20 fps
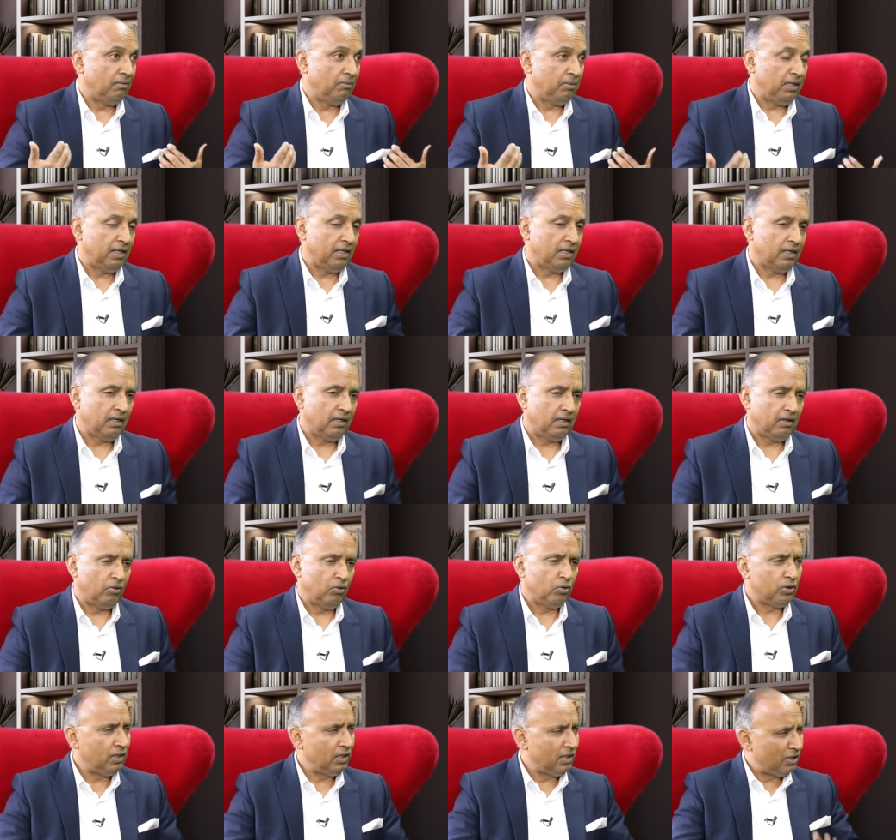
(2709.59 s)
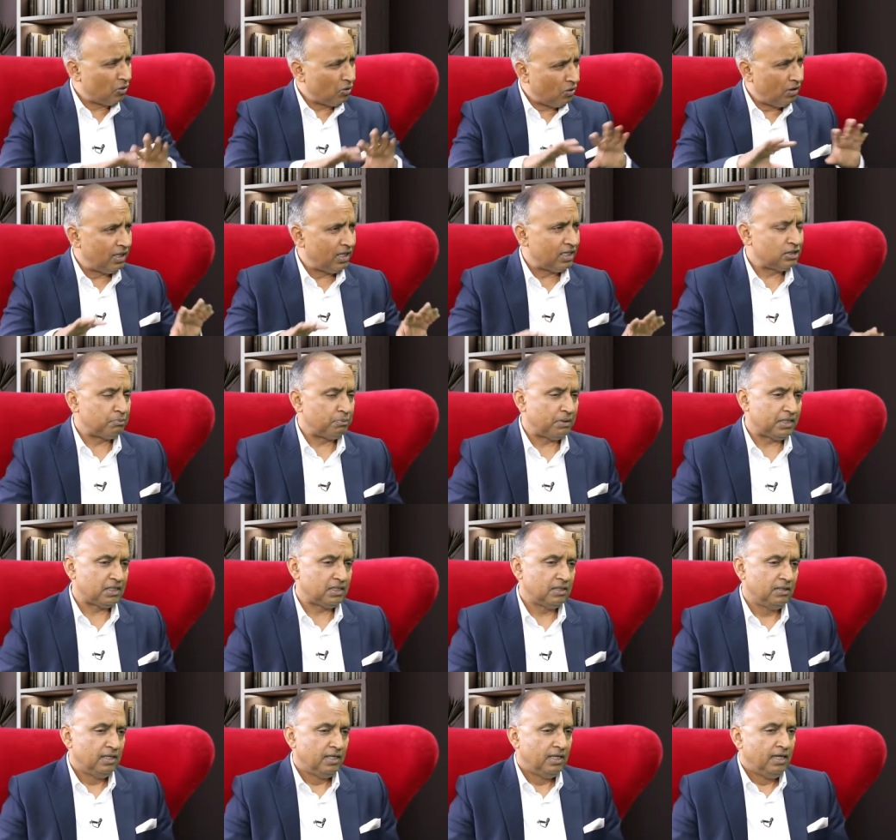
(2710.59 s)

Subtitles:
be, and looking at all aspects.